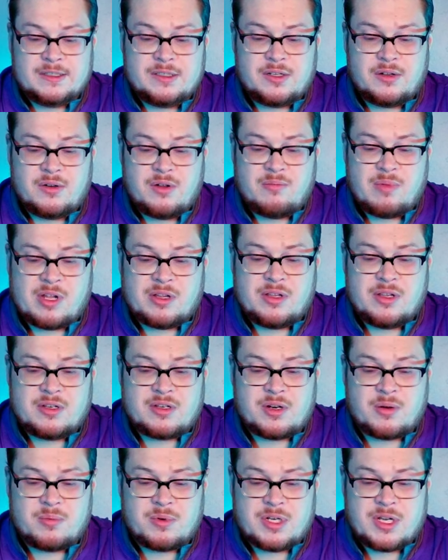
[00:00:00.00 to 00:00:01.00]
Don't know about the
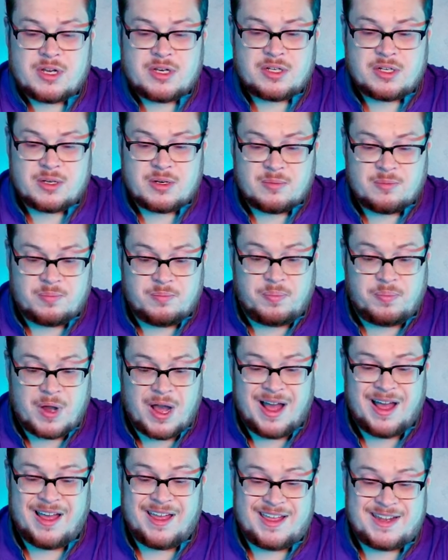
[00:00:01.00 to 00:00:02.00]
interpretation,
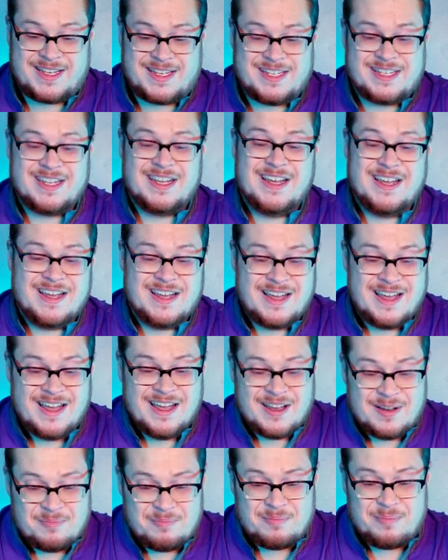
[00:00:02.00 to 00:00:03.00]
but,
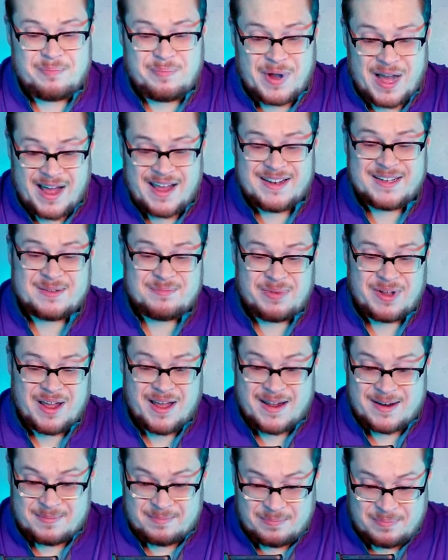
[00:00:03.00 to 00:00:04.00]
but,
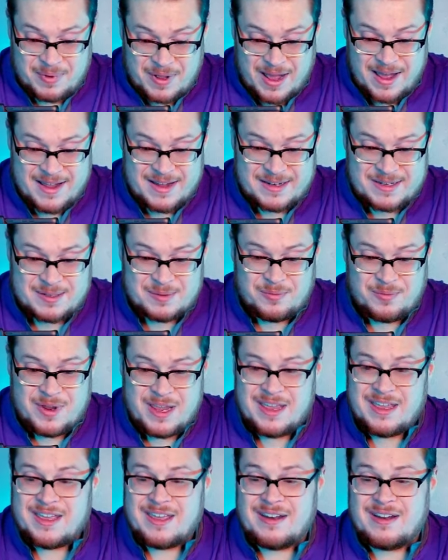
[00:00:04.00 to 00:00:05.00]
but, but,
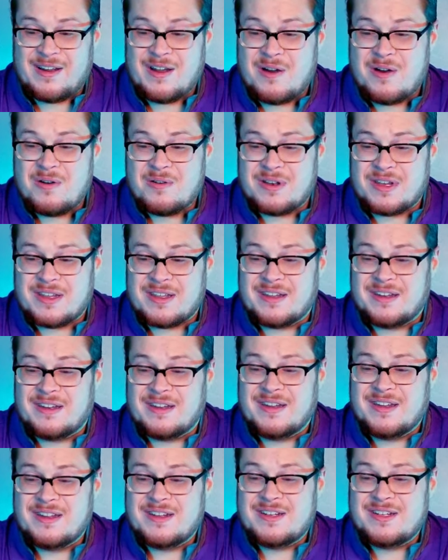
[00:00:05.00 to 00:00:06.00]
we get
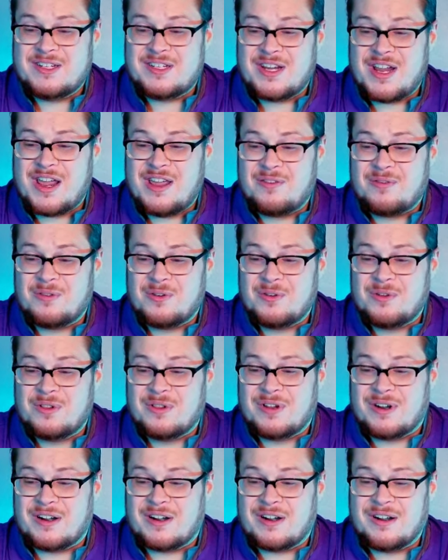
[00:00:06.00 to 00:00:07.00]
Odin,
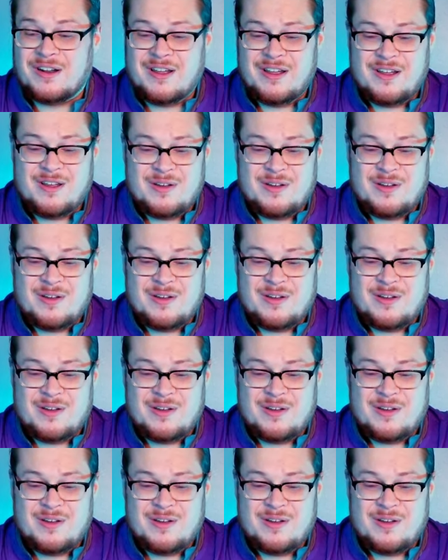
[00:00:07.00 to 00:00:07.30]
J-Ruler.